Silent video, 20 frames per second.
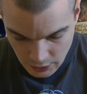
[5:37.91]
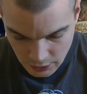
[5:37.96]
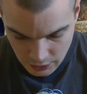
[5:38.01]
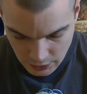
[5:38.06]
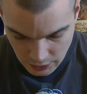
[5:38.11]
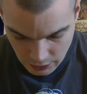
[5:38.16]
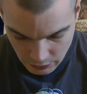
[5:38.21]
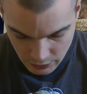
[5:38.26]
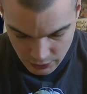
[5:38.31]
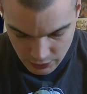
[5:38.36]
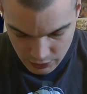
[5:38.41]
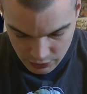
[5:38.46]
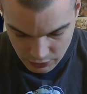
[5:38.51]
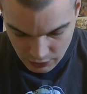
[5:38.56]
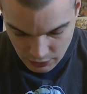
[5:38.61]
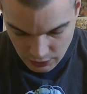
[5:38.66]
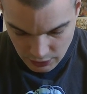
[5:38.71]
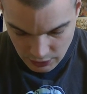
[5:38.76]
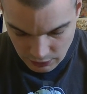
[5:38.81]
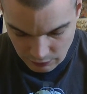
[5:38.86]
Now each
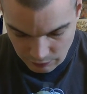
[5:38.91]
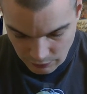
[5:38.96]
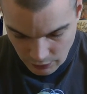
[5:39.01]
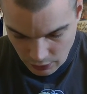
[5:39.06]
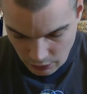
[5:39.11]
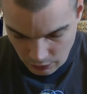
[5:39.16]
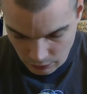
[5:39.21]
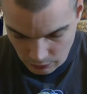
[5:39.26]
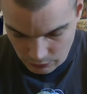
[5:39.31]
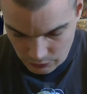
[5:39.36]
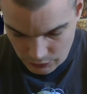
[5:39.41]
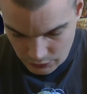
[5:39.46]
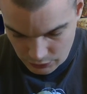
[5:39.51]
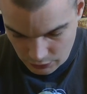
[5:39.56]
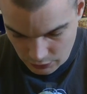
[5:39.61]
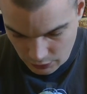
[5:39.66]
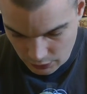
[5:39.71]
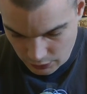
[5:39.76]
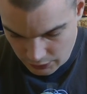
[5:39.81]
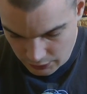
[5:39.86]
sleeve holds
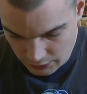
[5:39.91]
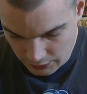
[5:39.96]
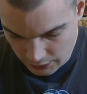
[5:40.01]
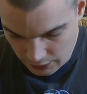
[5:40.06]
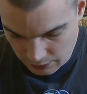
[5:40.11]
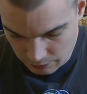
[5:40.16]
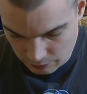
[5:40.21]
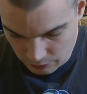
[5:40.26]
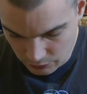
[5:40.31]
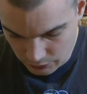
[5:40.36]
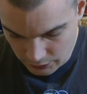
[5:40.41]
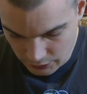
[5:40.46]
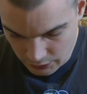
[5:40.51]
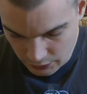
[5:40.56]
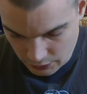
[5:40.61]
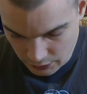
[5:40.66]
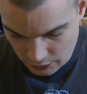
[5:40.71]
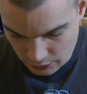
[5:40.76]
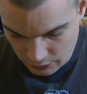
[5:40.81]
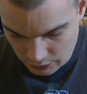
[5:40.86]
9 Game Boy
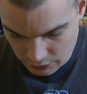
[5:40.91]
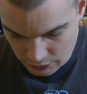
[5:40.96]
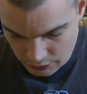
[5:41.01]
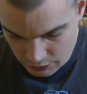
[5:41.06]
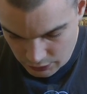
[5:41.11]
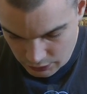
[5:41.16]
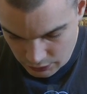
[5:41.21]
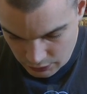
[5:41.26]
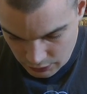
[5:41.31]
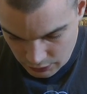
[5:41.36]
carts.